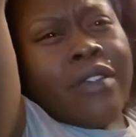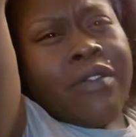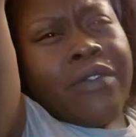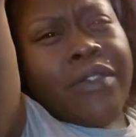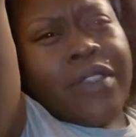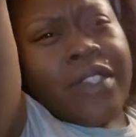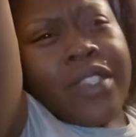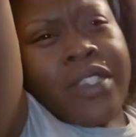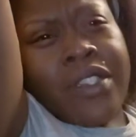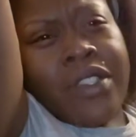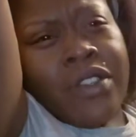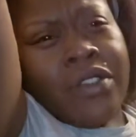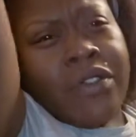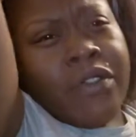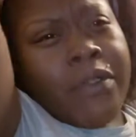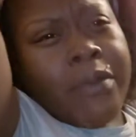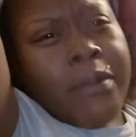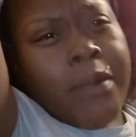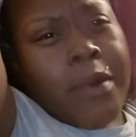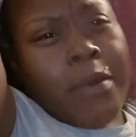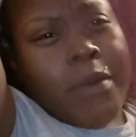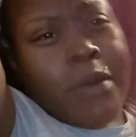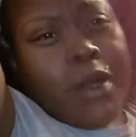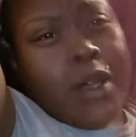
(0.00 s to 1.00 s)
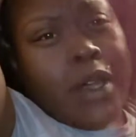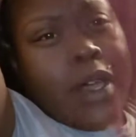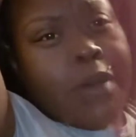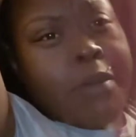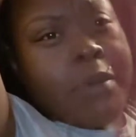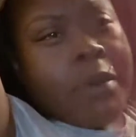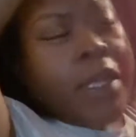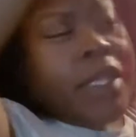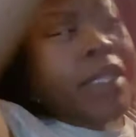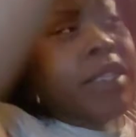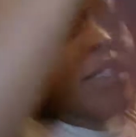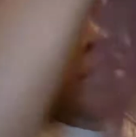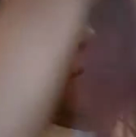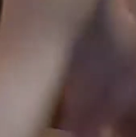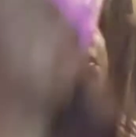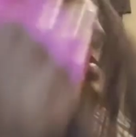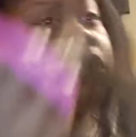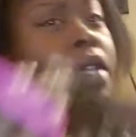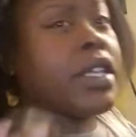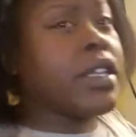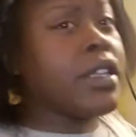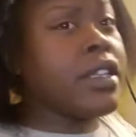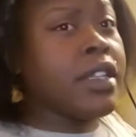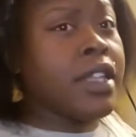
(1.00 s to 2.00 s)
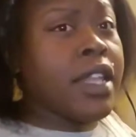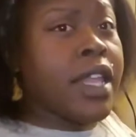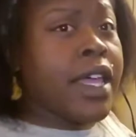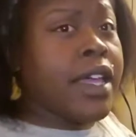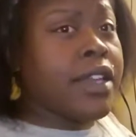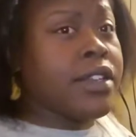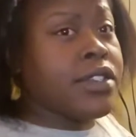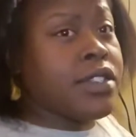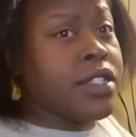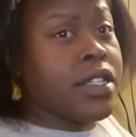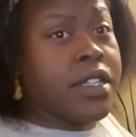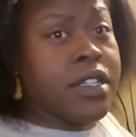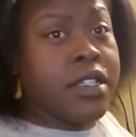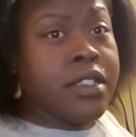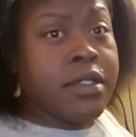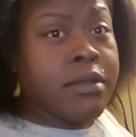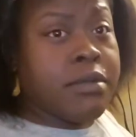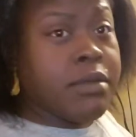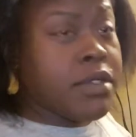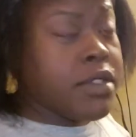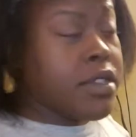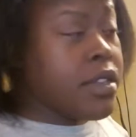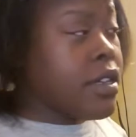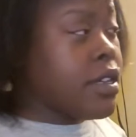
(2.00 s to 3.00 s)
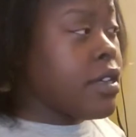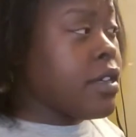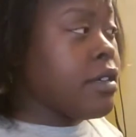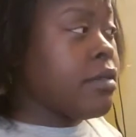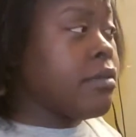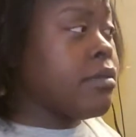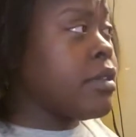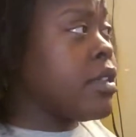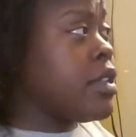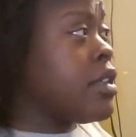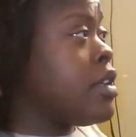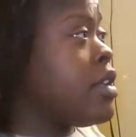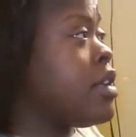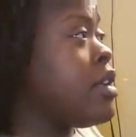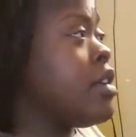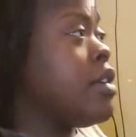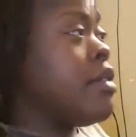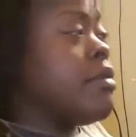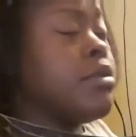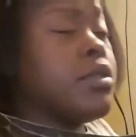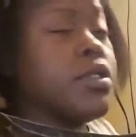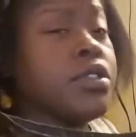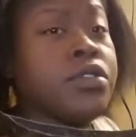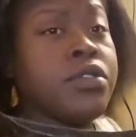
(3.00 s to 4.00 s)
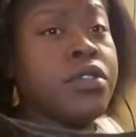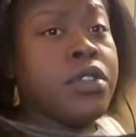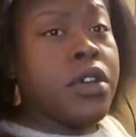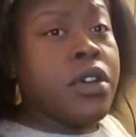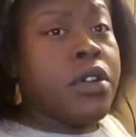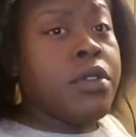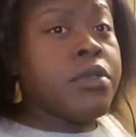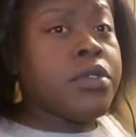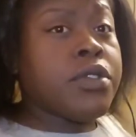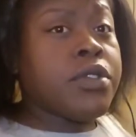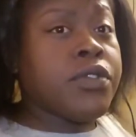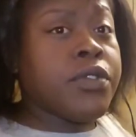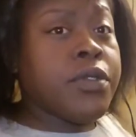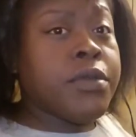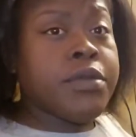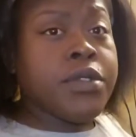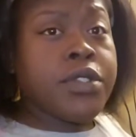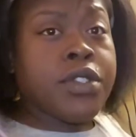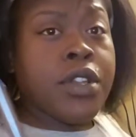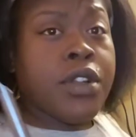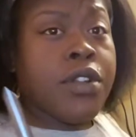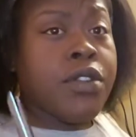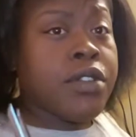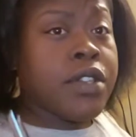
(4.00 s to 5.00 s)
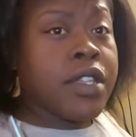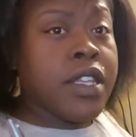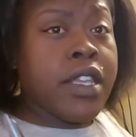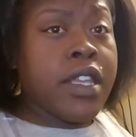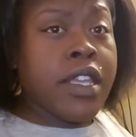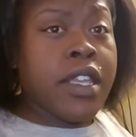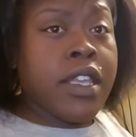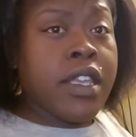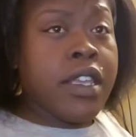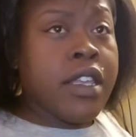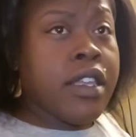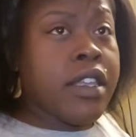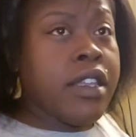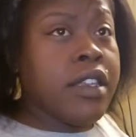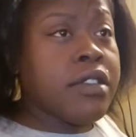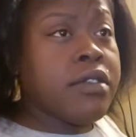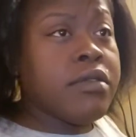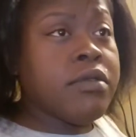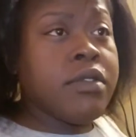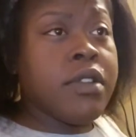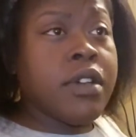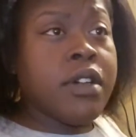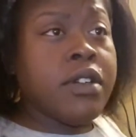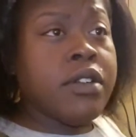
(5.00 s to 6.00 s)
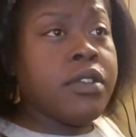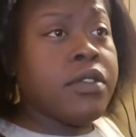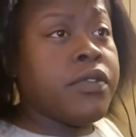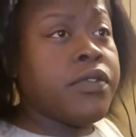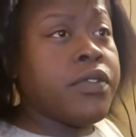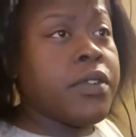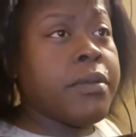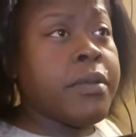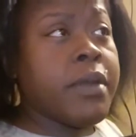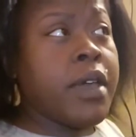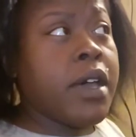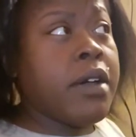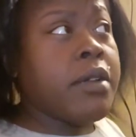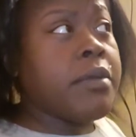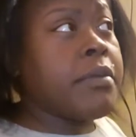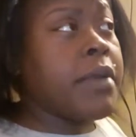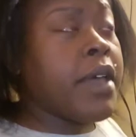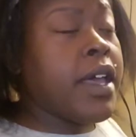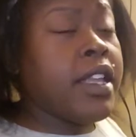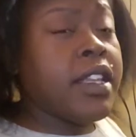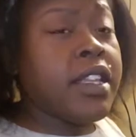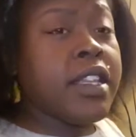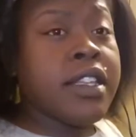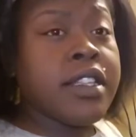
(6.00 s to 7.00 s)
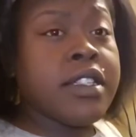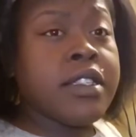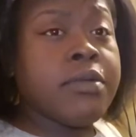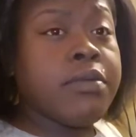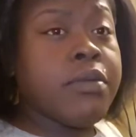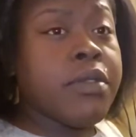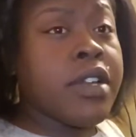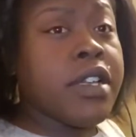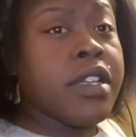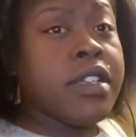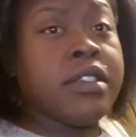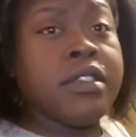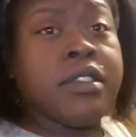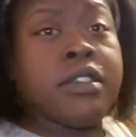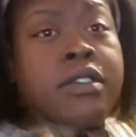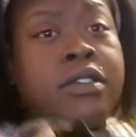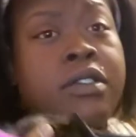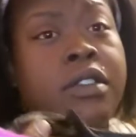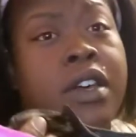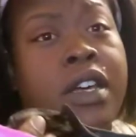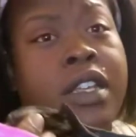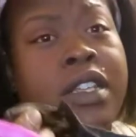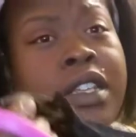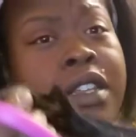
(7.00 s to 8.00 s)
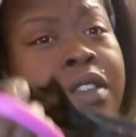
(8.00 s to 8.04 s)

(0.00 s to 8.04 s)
I really don't remember. I made this wig last year sometime, but you know, it was from Sterling here, you know, from AliExpress. You know, I